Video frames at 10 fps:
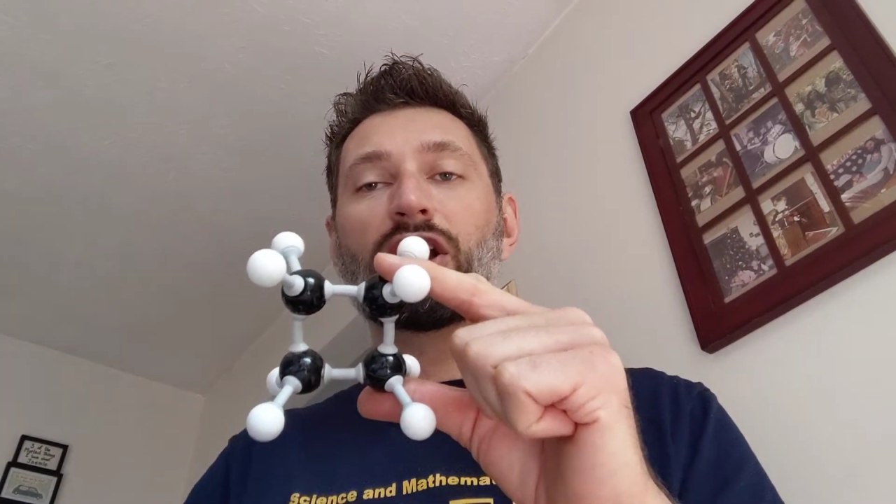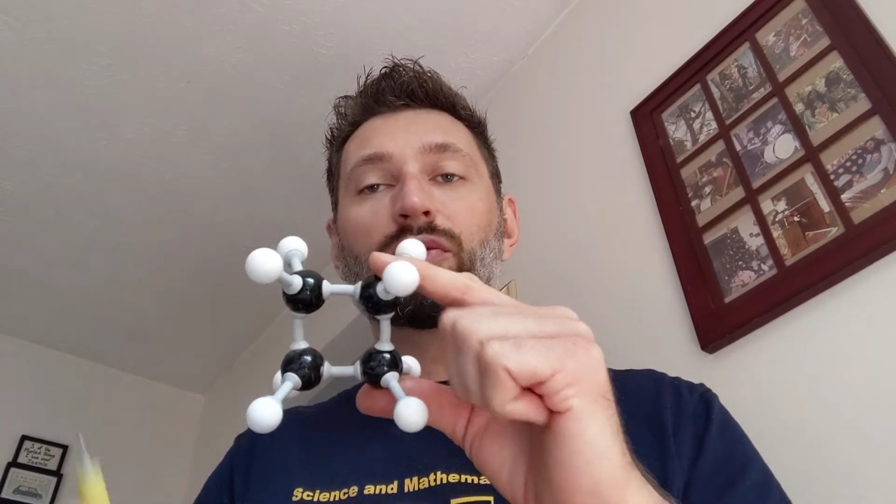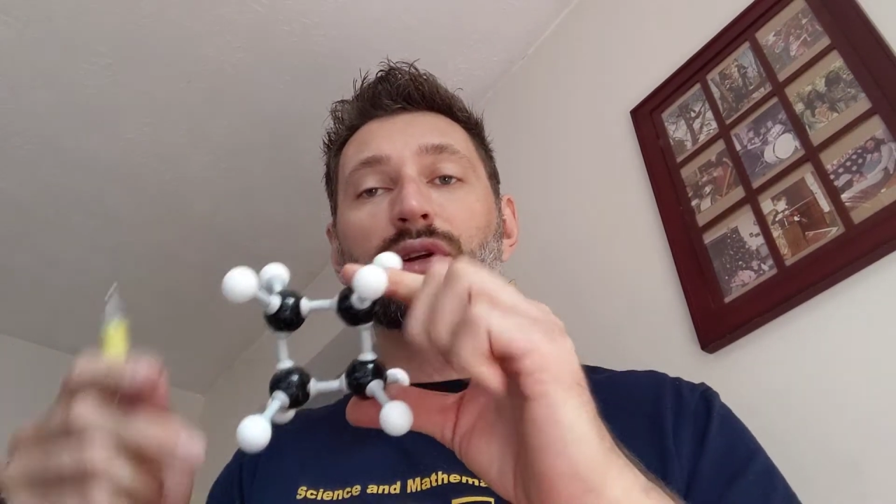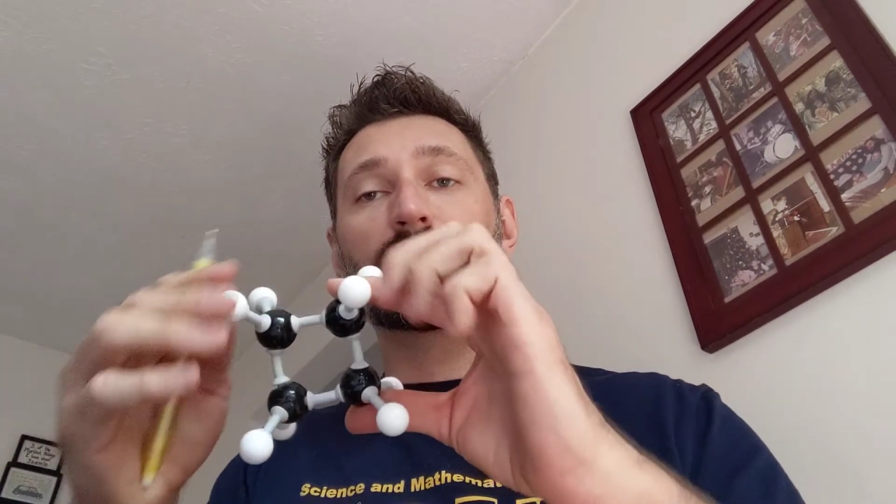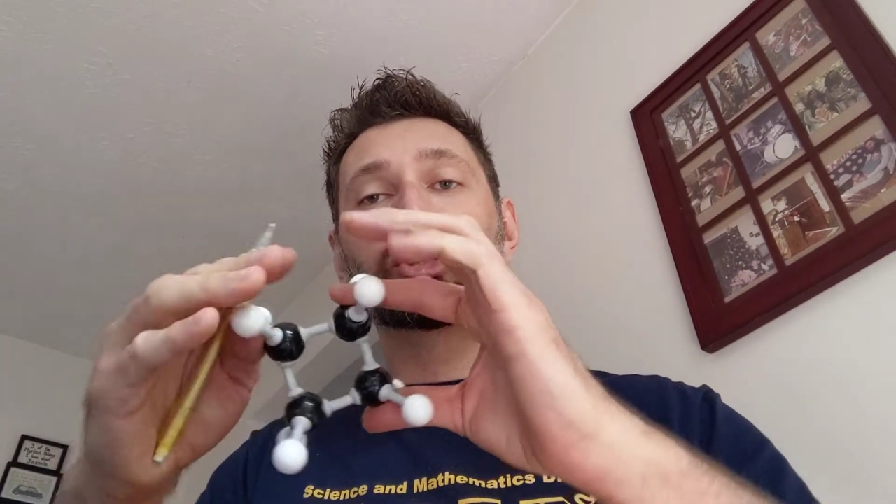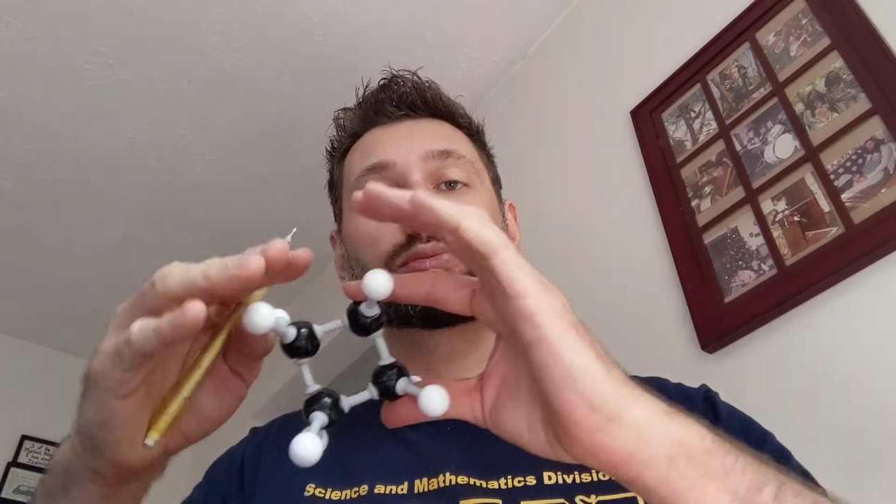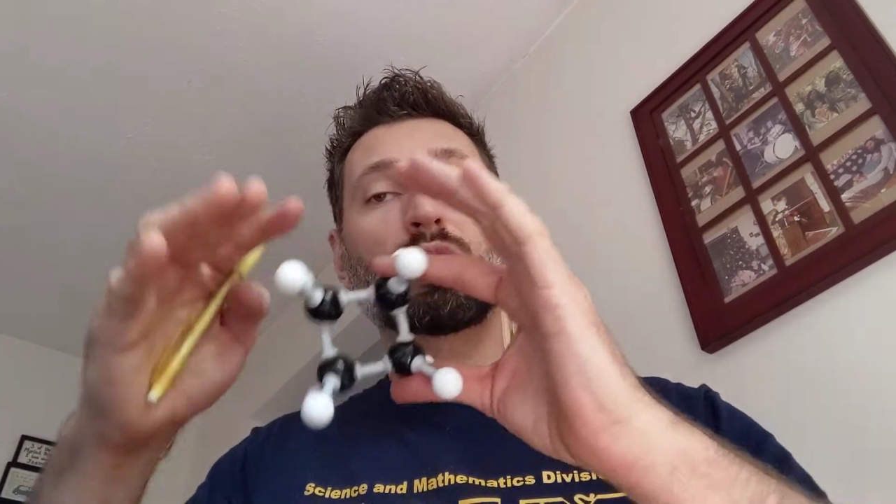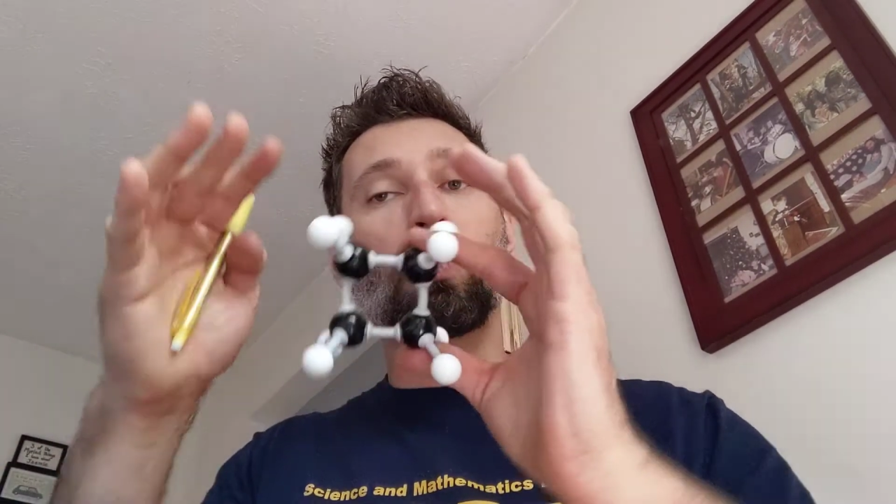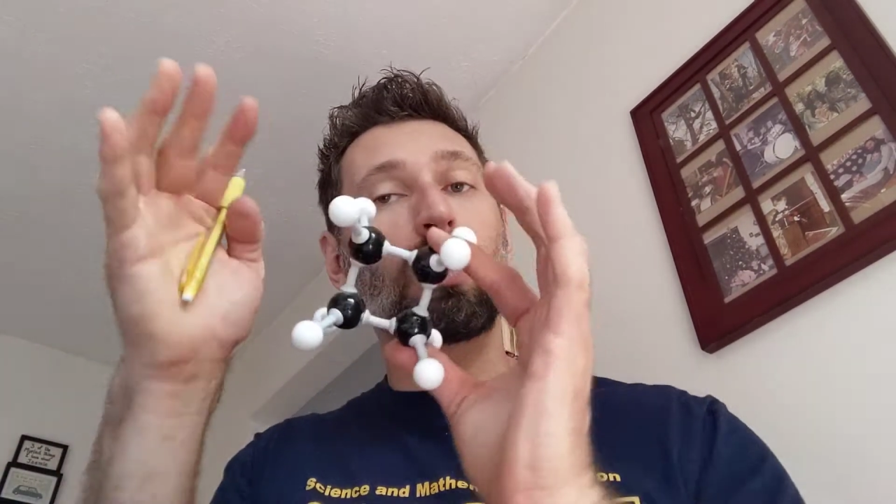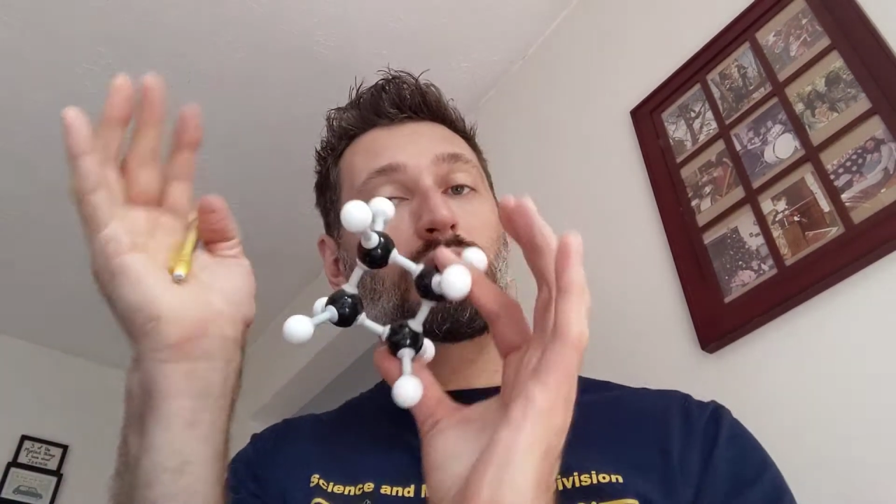Really should be
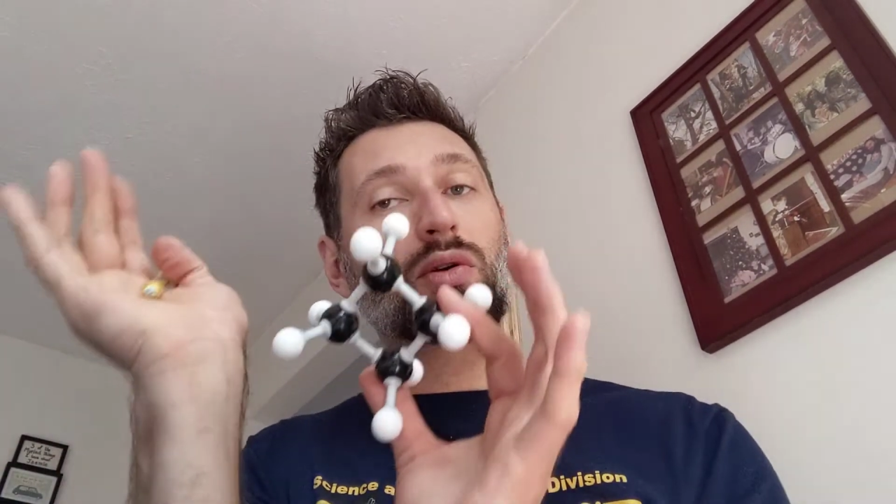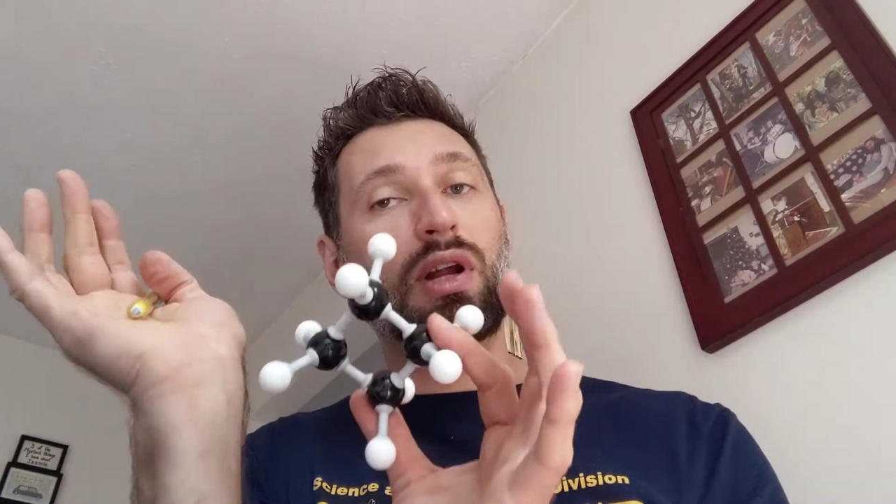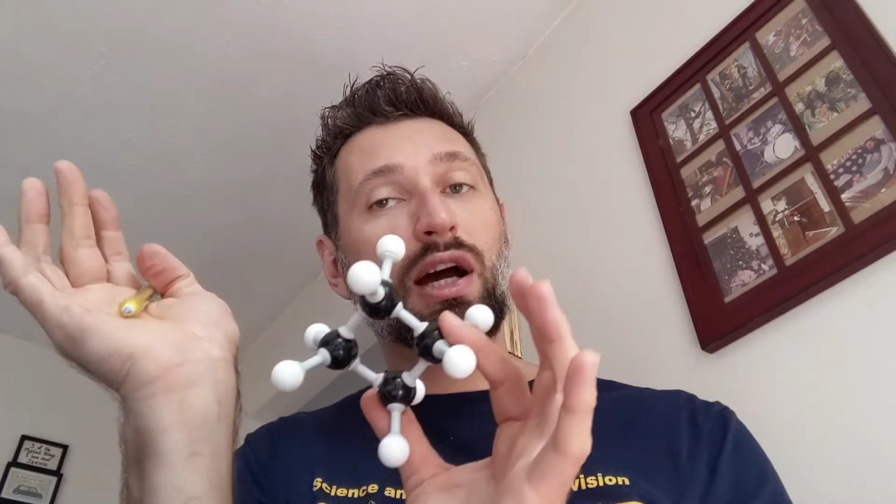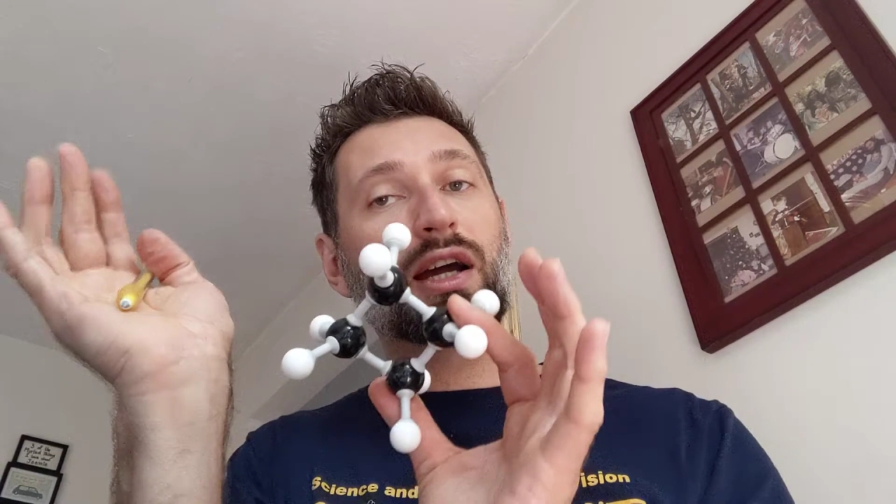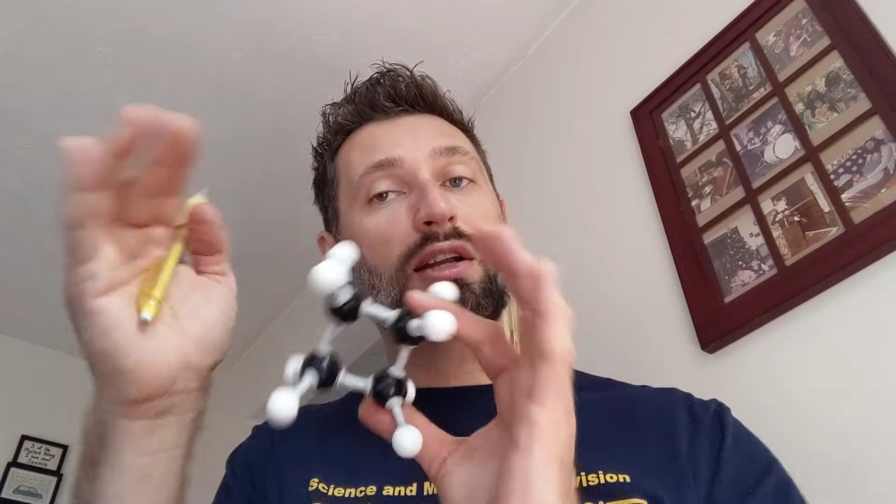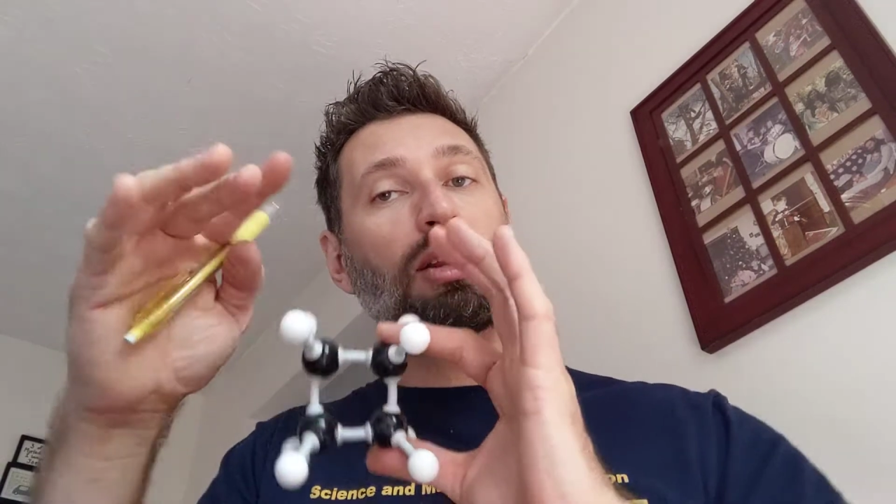109,